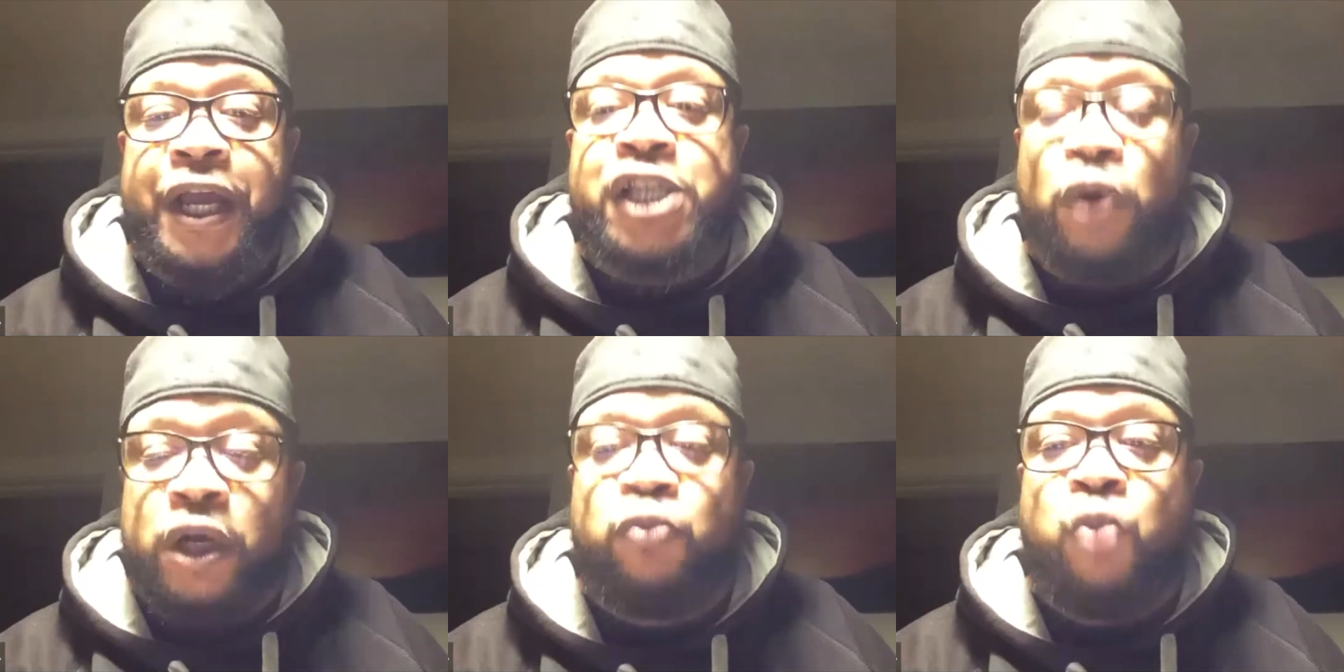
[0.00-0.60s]
would
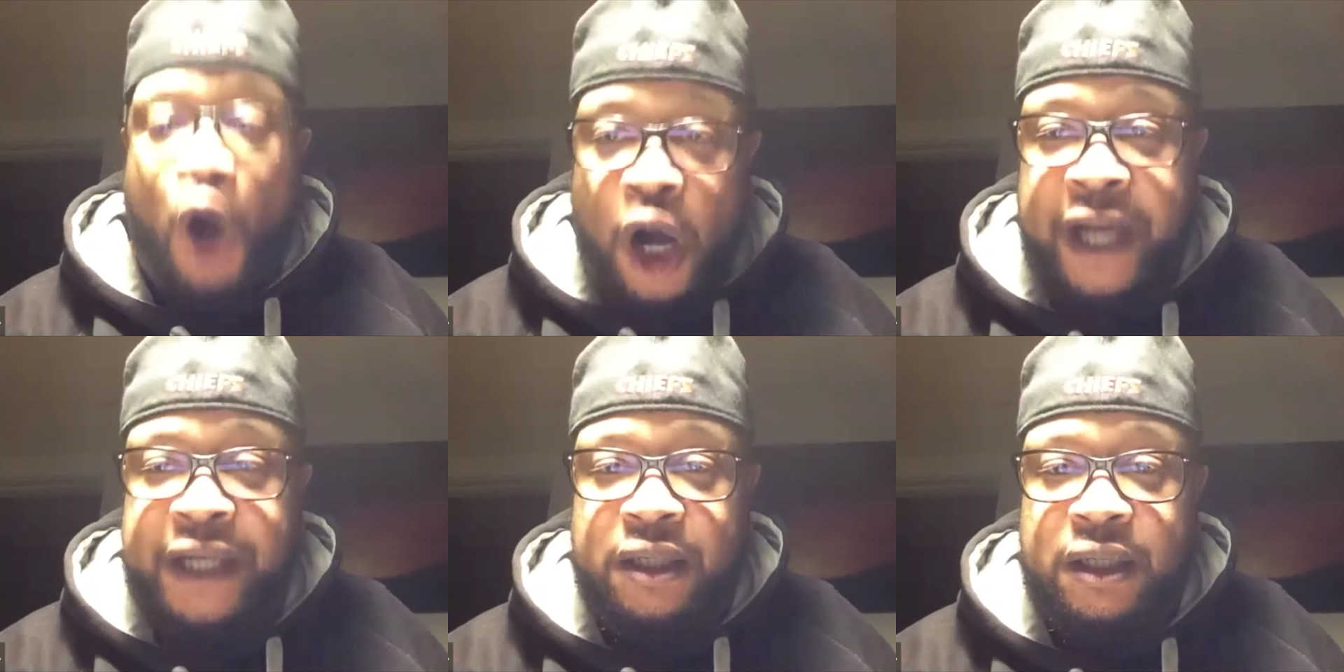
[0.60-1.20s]
have
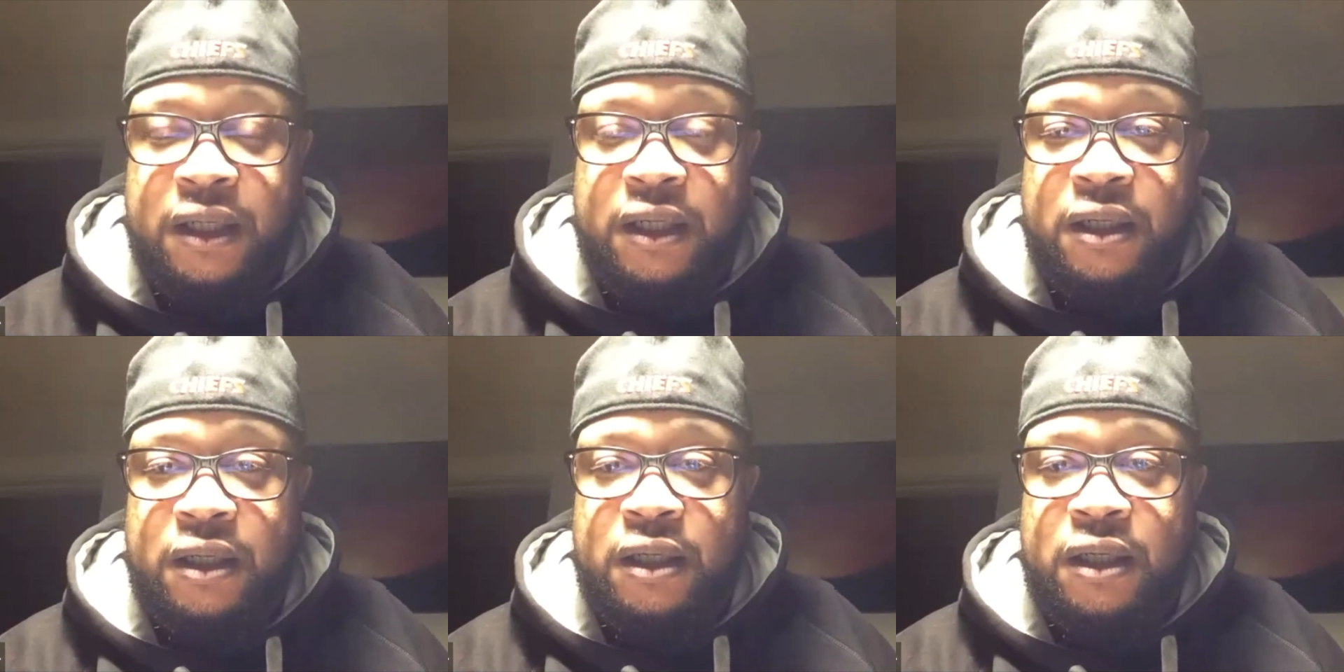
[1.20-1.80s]
won,
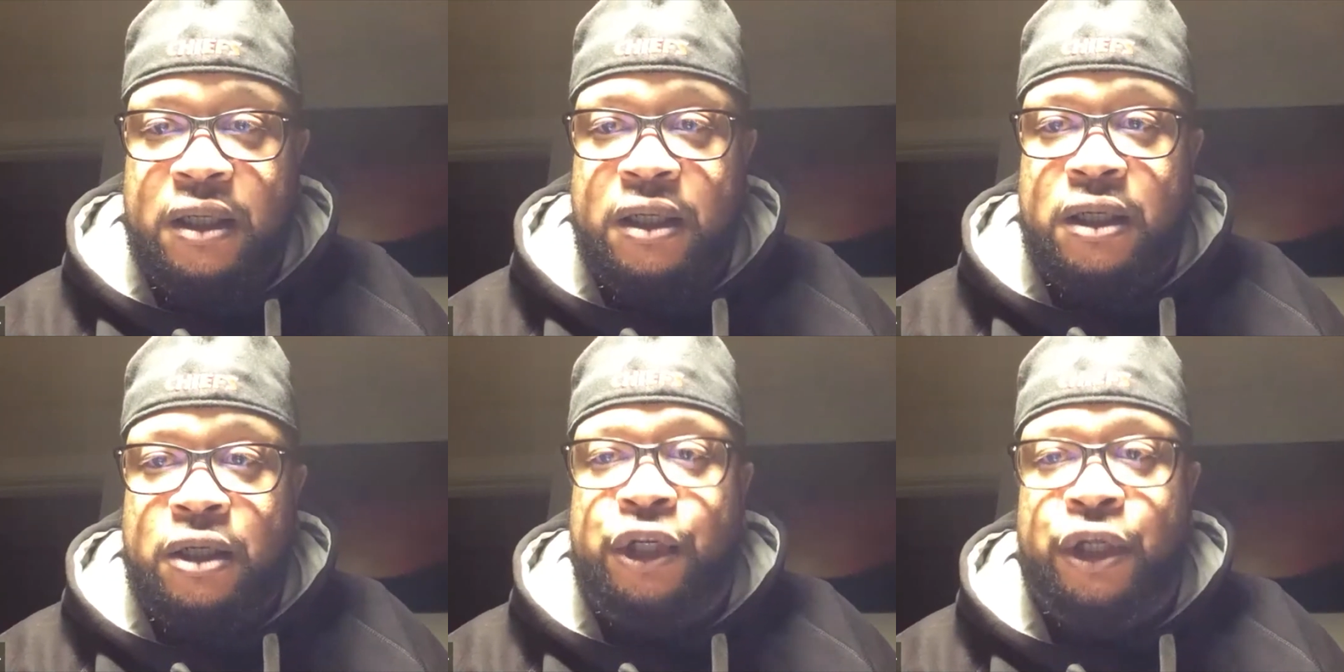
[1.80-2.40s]

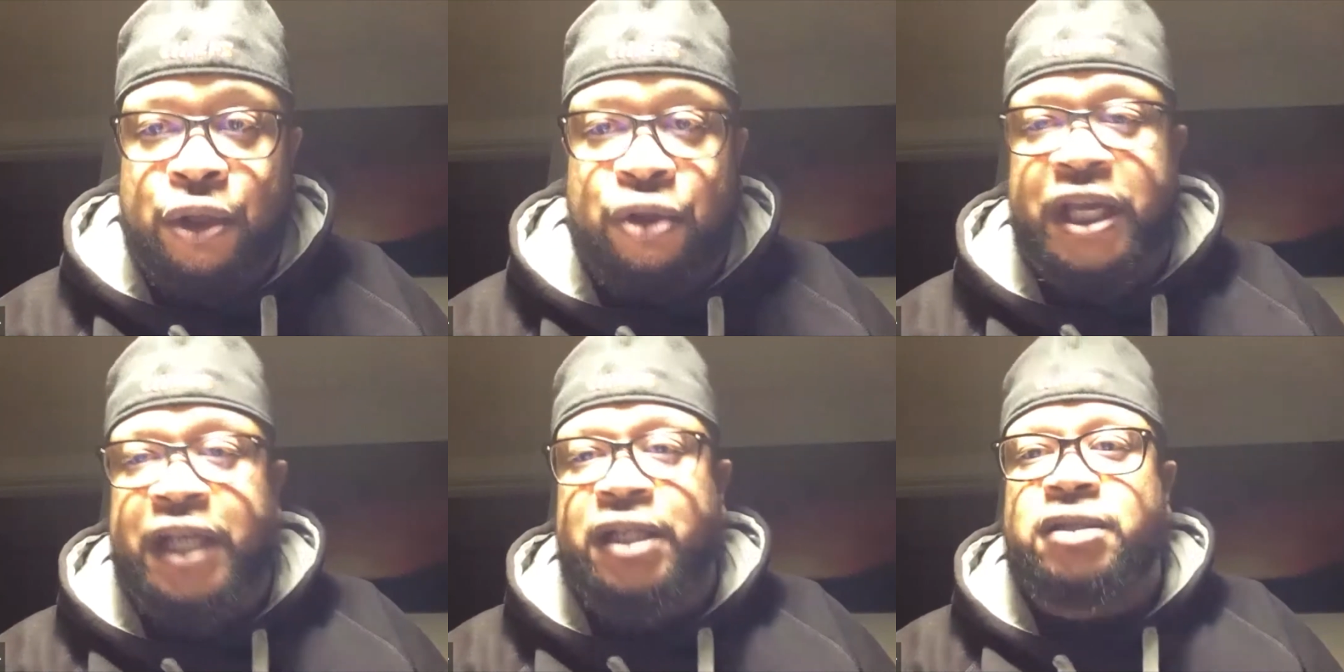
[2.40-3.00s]
do you
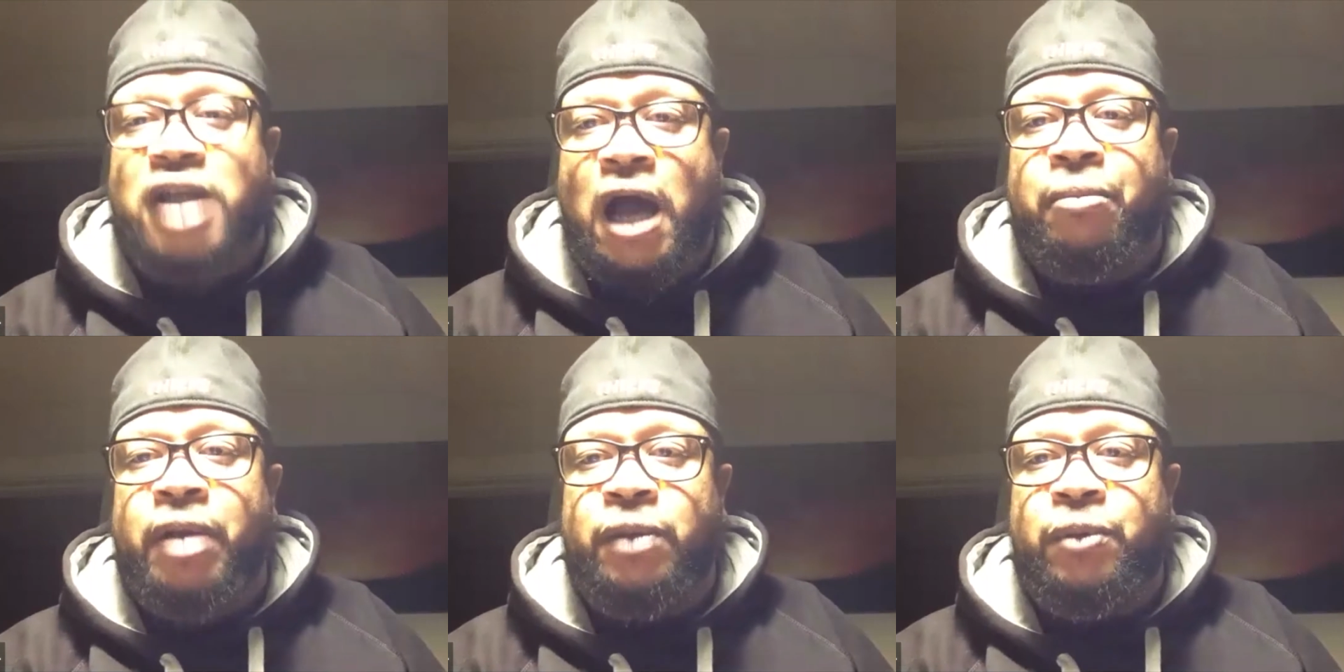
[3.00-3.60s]
think Tom
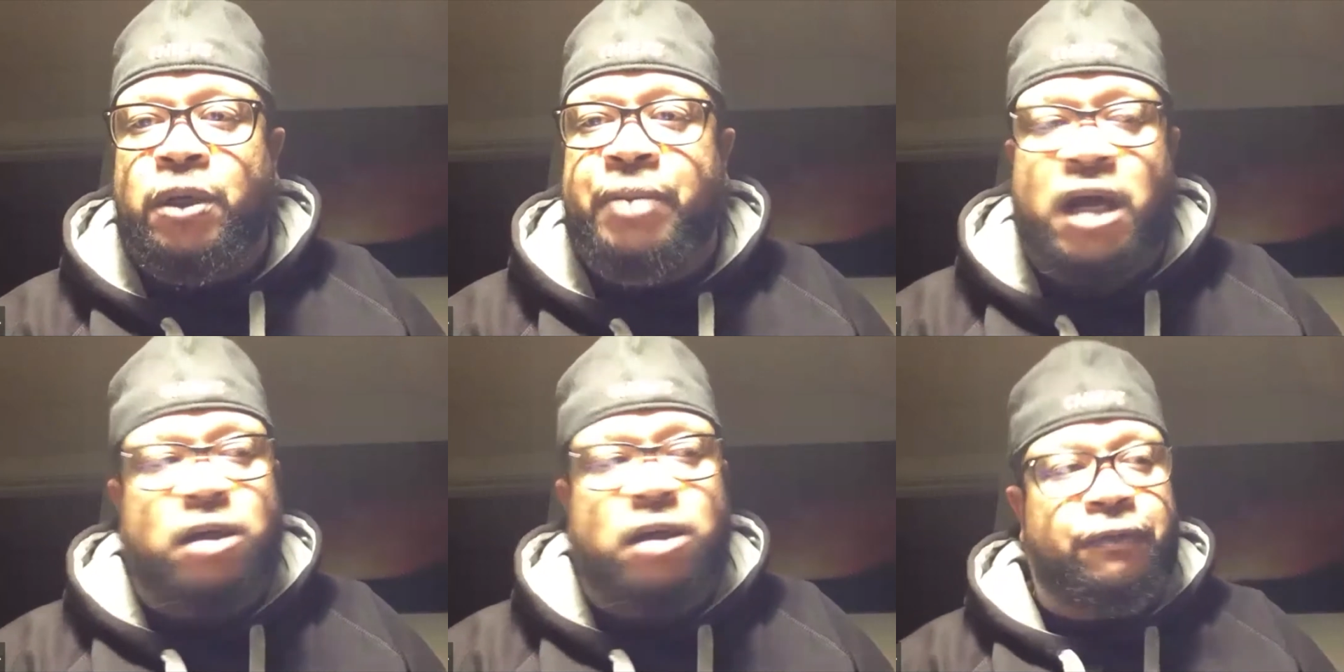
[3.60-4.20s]
Brady would have been out
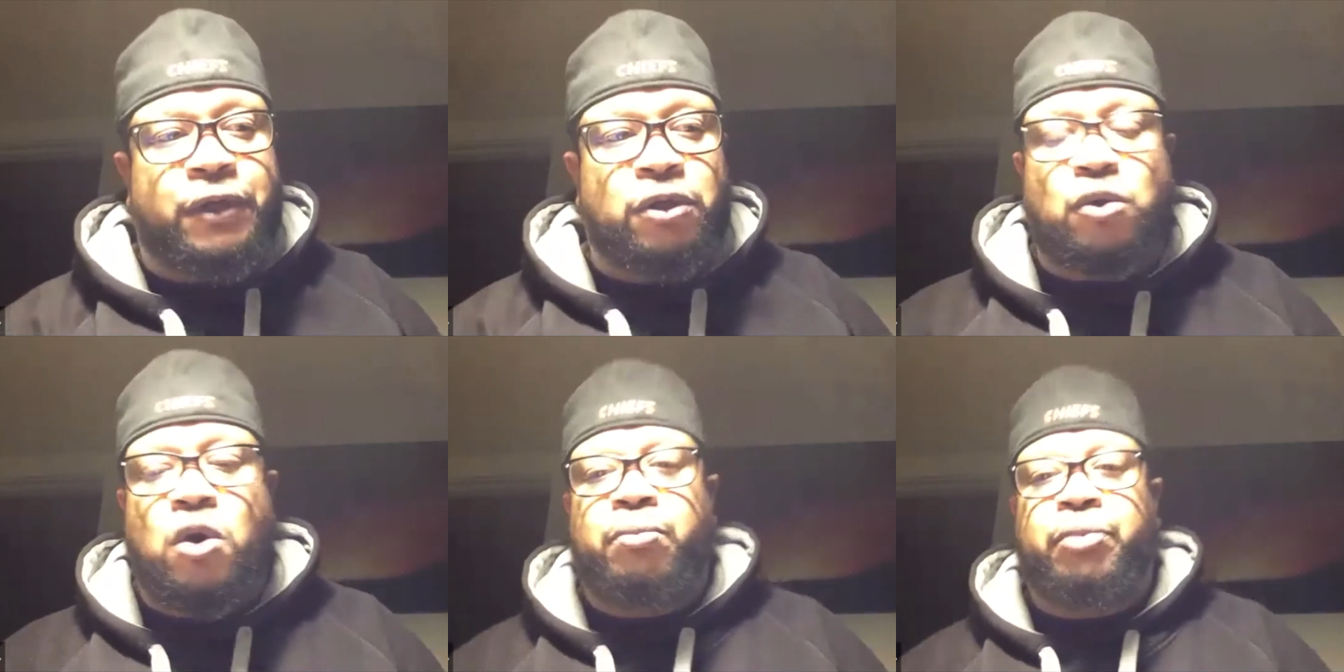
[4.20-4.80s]
on the field
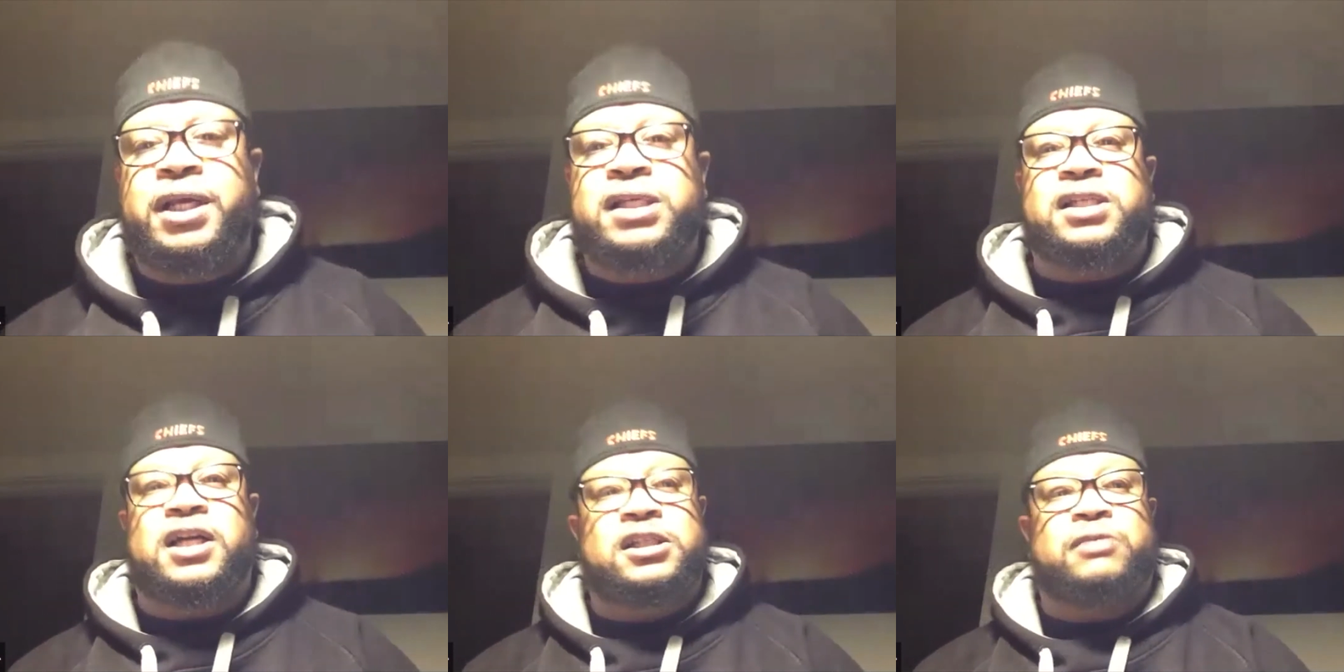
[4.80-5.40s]
throwing Breeze's sons?